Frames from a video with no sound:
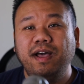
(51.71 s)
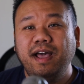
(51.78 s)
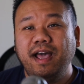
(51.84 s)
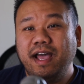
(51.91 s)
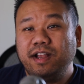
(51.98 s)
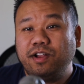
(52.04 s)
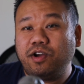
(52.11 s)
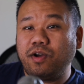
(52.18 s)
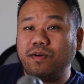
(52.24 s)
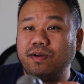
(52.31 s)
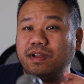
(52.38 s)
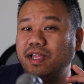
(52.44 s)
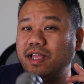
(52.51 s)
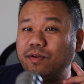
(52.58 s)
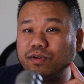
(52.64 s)
And
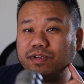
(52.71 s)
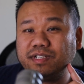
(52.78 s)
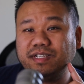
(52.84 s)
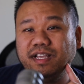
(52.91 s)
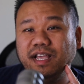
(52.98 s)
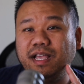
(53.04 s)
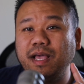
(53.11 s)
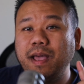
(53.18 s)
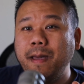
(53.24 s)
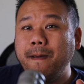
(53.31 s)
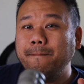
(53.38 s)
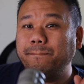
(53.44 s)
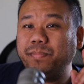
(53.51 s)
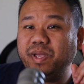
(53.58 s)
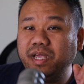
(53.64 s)
currently we're seeing
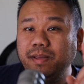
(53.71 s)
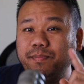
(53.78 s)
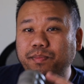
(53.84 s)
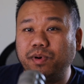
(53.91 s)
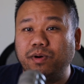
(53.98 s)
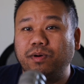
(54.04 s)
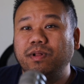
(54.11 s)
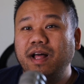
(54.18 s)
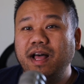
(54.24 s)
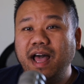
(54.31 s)
people